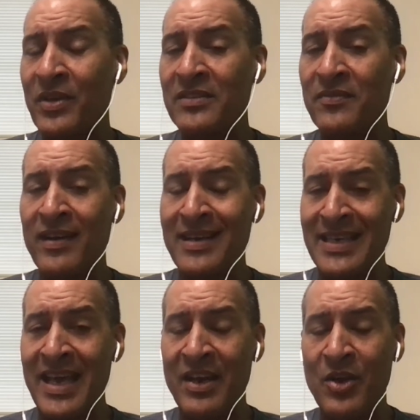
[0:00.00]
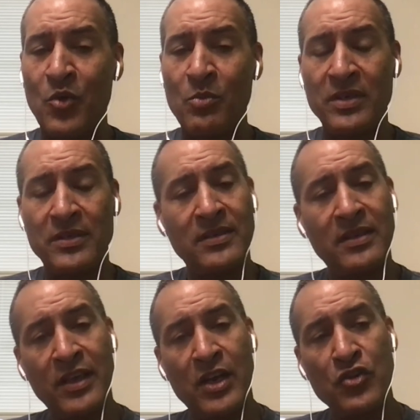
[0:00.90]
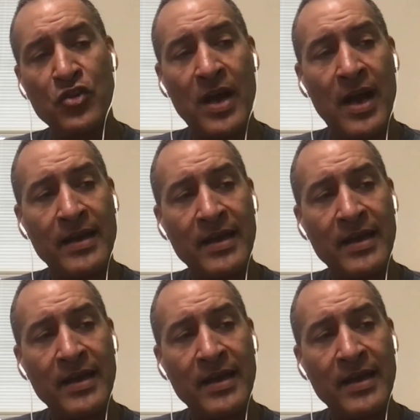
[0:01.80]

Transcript: It is very technical, but you're not